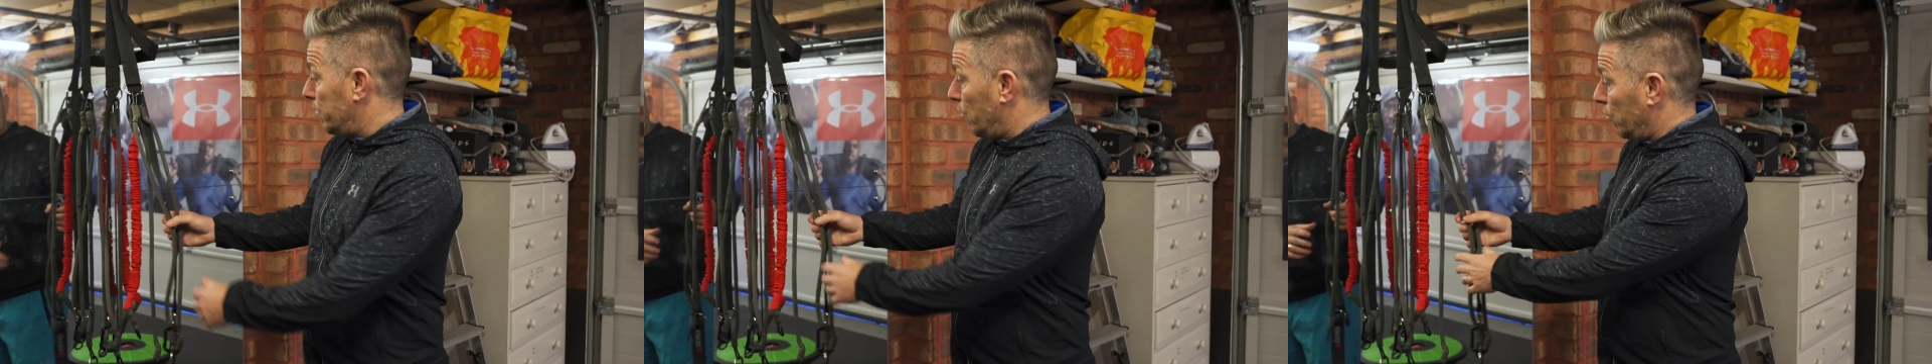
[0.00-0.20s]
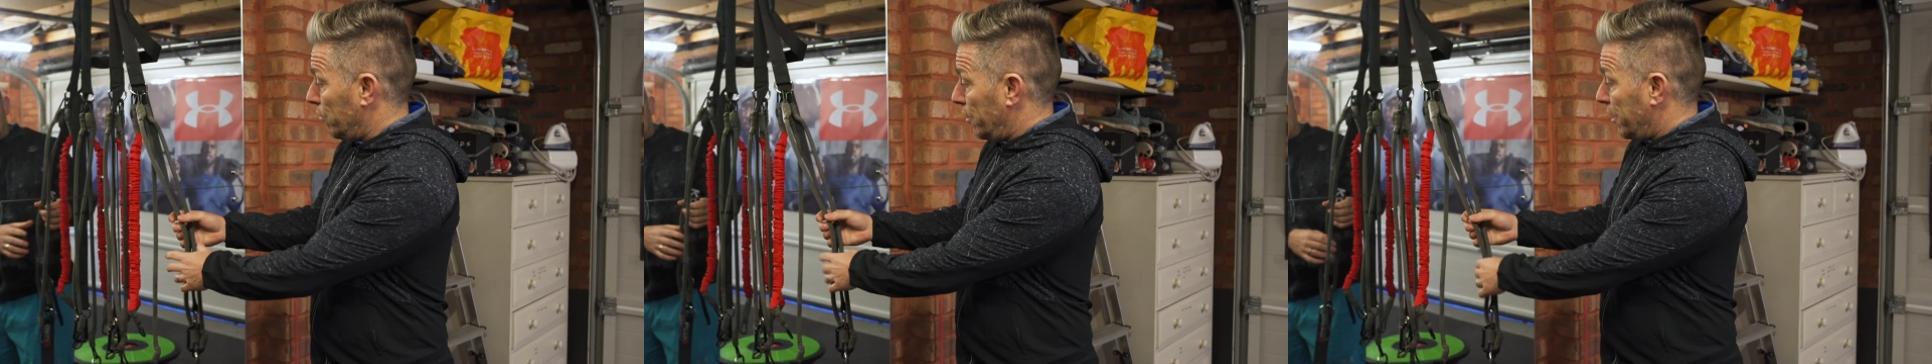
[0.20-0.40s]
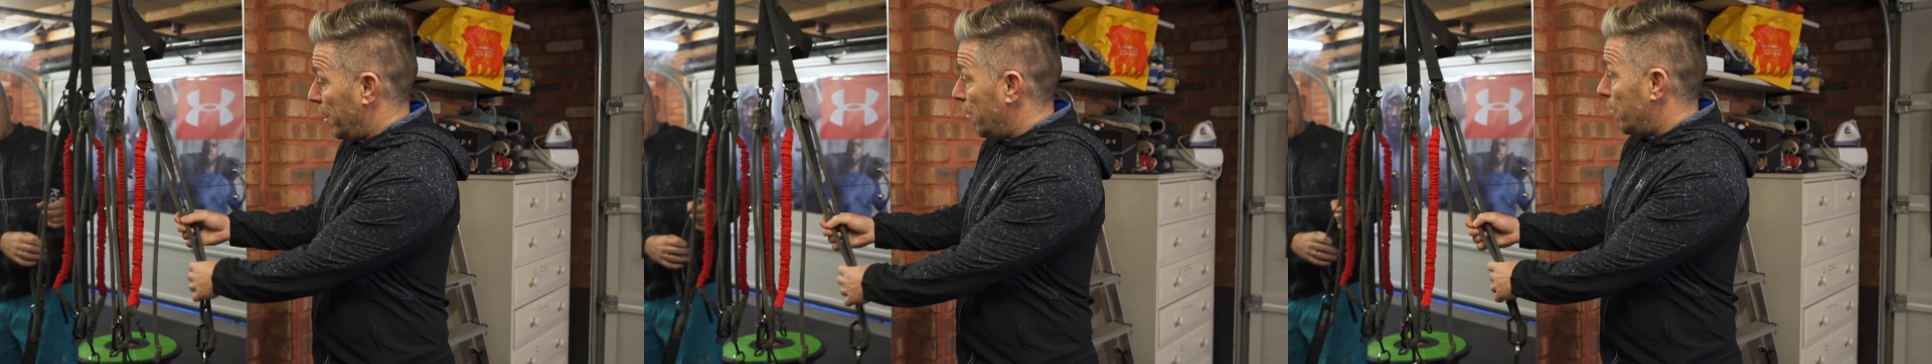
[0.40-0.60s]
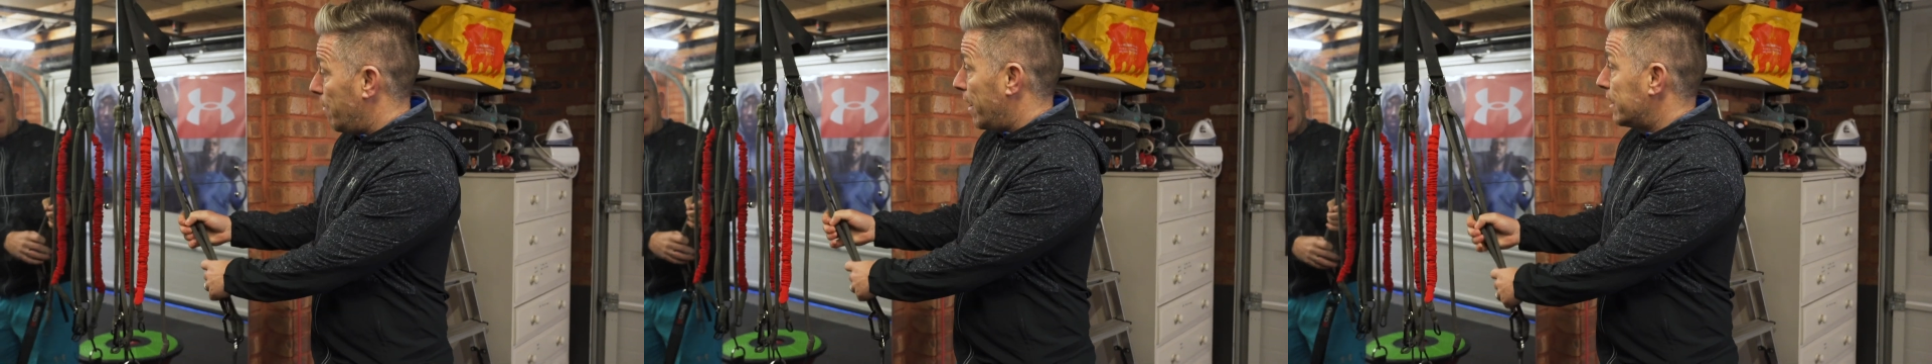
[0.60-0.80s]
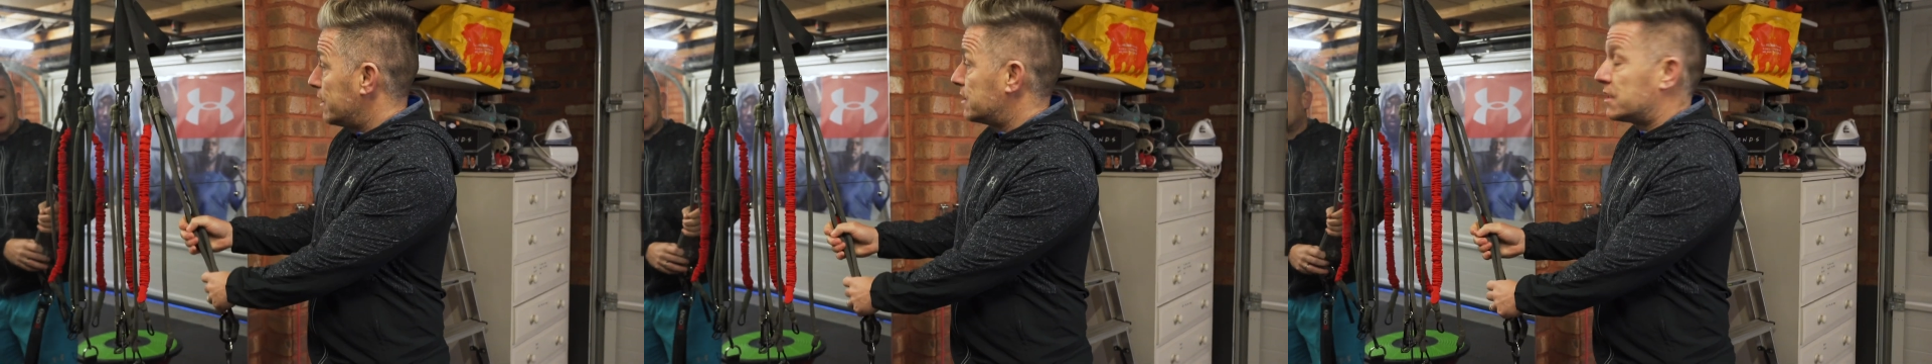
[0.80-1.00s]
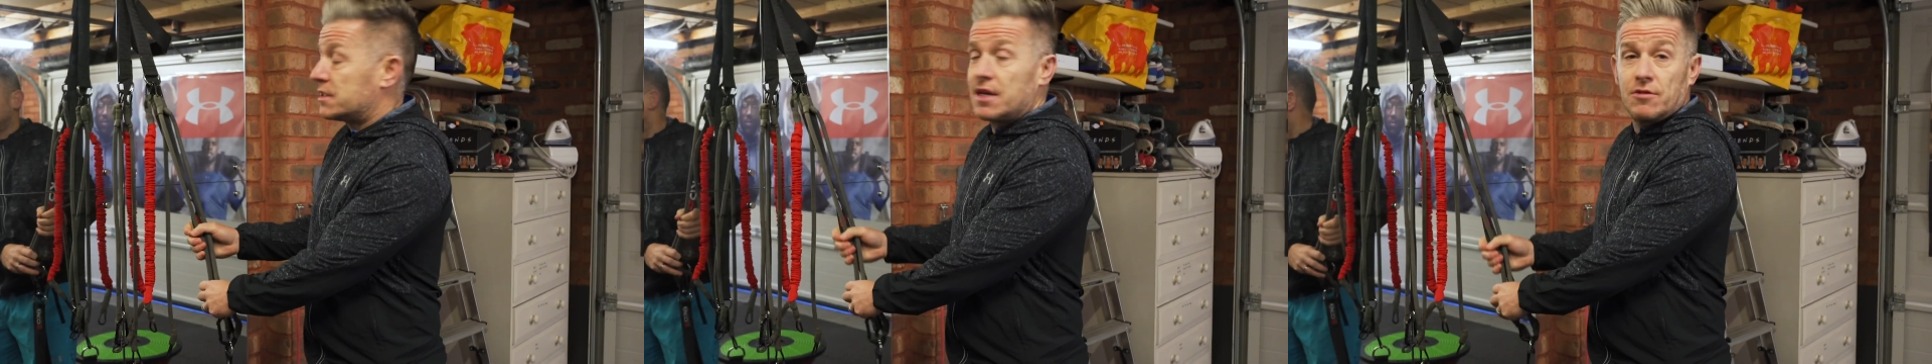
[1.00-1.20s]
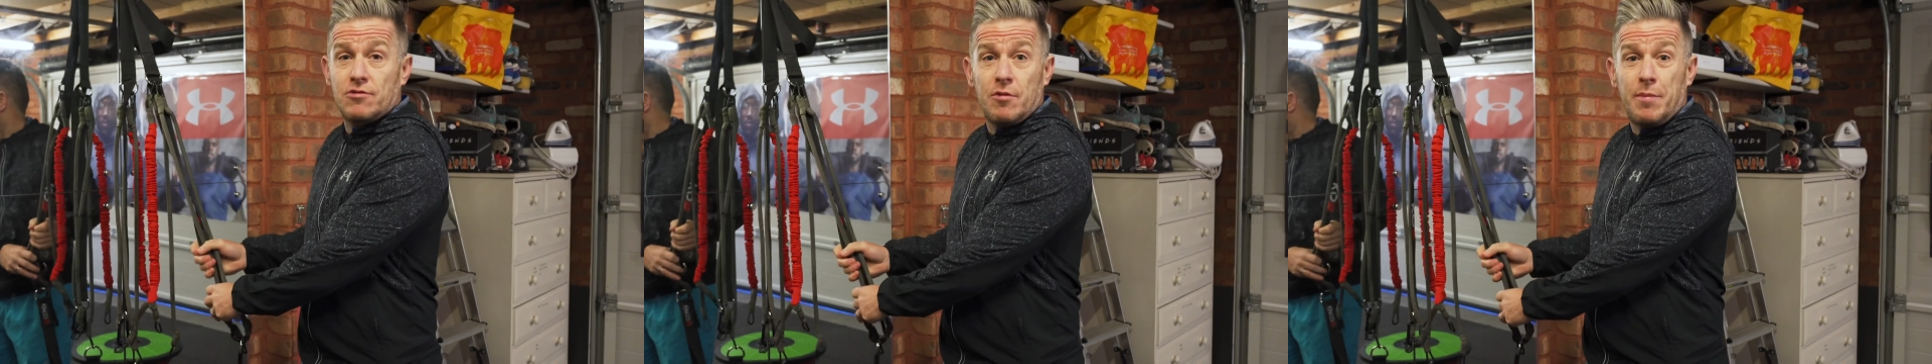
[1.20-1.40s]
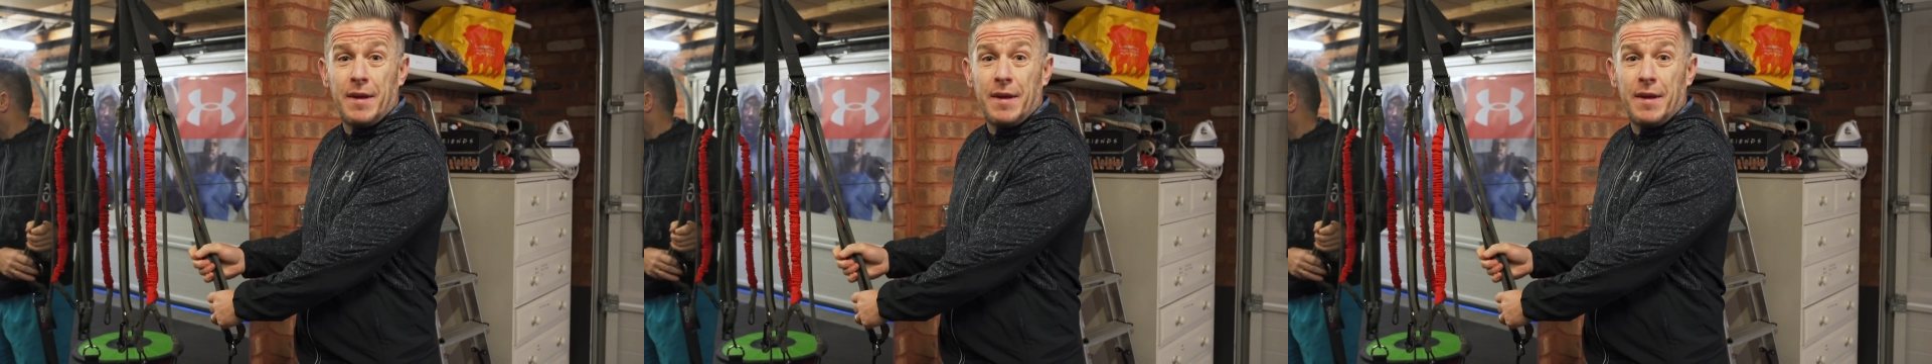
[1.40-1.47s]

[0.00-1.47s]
all the TheraBands, etc.